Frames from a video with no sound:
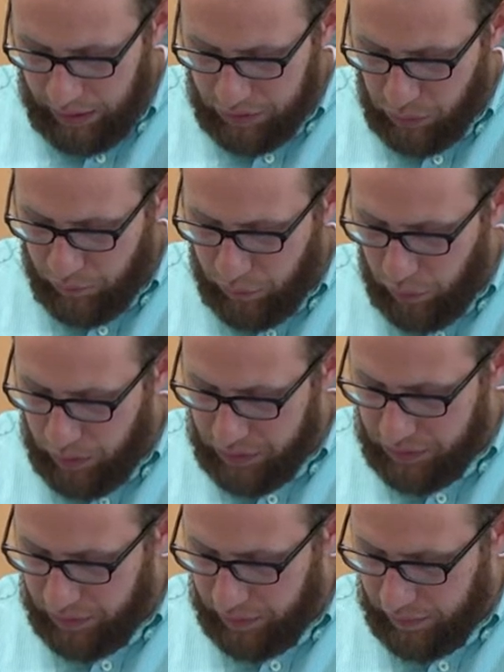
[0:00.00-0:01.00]
So of
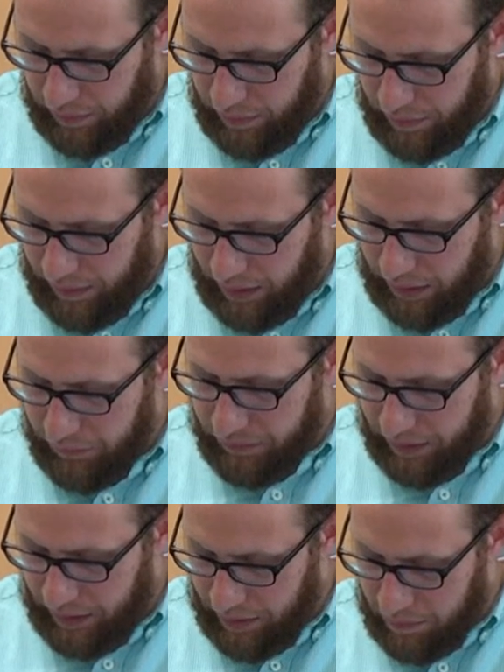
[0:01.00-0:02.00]
course, they
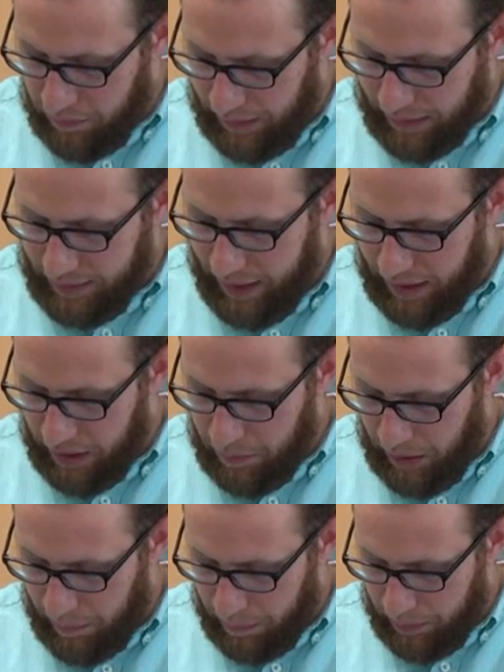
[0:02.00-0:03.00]
lifted him, they tied him
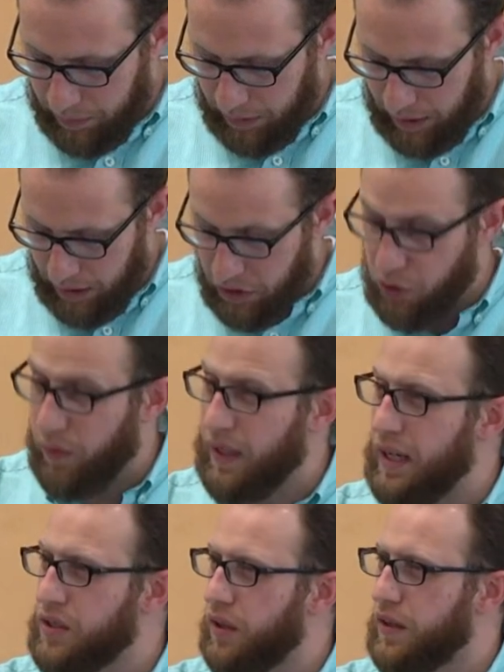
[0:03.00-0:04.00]
up. So then
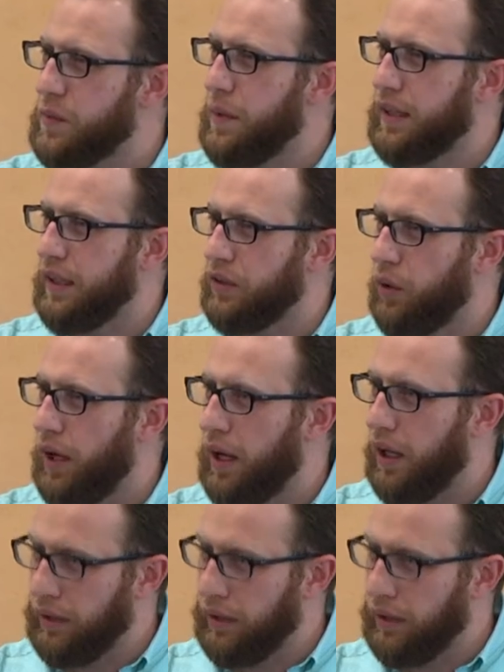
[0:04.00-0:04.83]
he starts making dua.